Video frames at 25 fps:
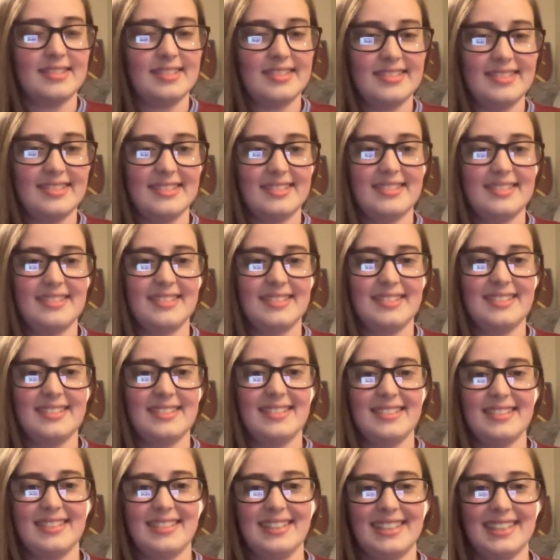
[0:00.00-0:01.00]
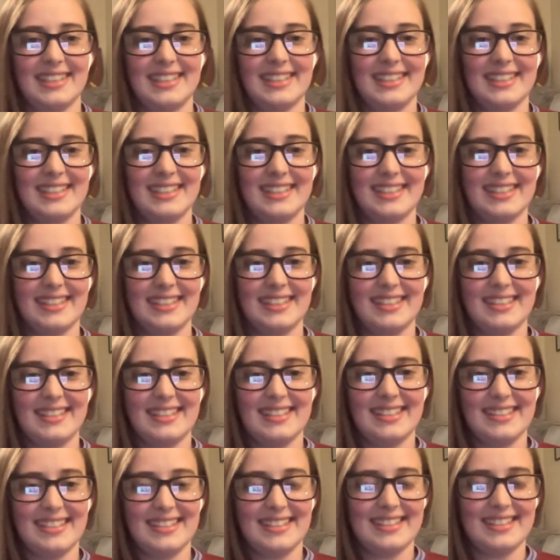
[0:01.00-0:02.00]

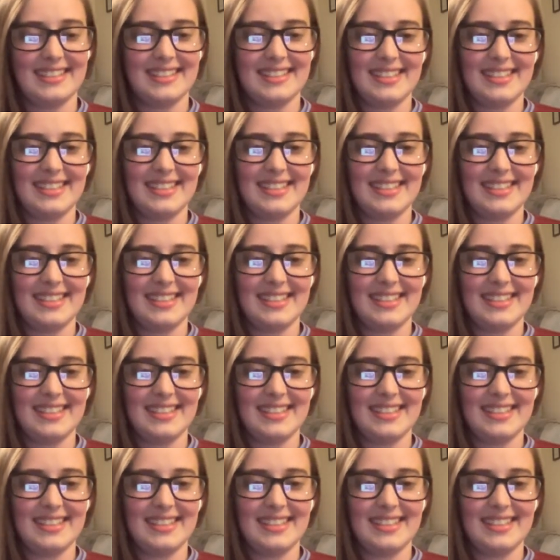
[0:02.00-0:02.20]
(not speaking)